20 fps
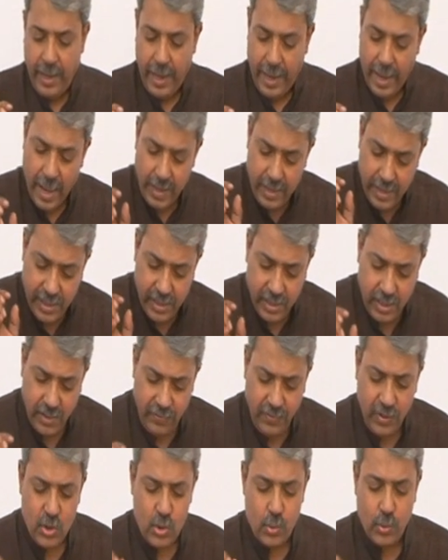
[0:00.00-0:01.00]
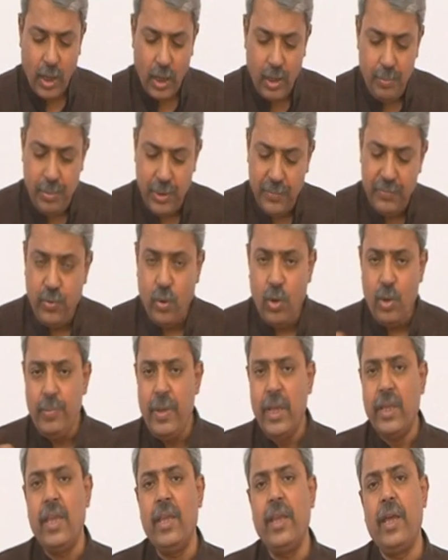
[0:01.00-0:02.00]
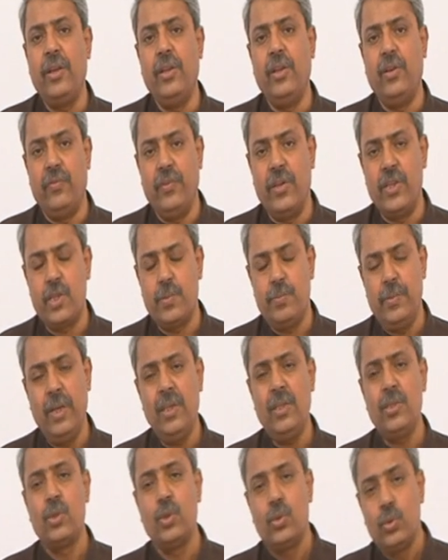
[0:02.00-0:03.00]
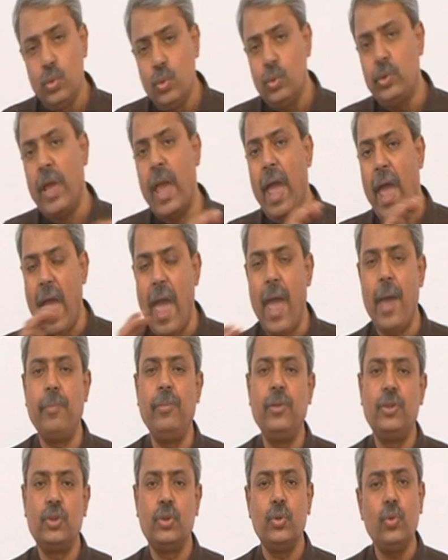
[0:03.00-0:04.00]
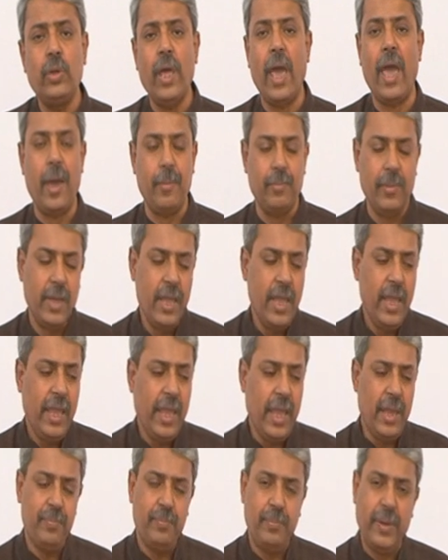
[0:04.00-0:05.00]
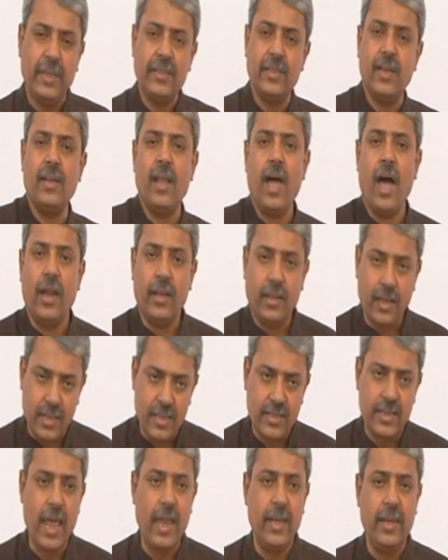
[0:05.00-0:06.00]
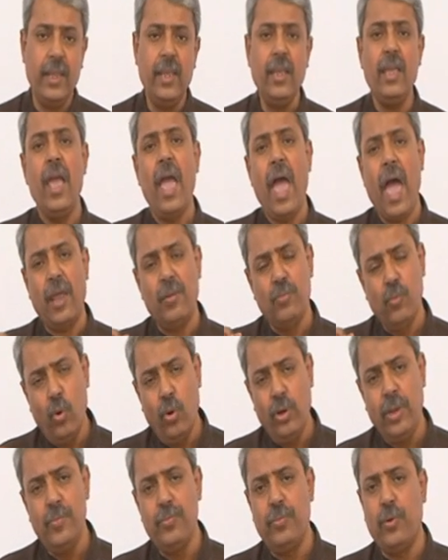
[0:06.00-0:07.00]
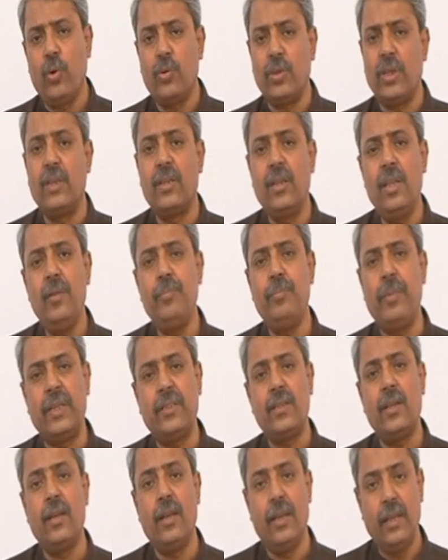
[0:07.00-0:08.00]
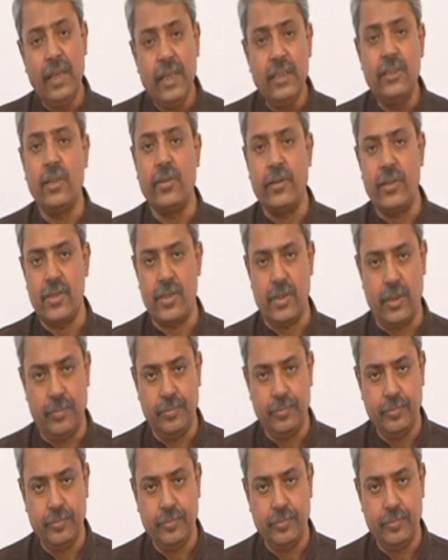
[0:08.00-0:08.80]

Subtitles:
an individual before making an investment should have a better understanding and more importantly better literacy.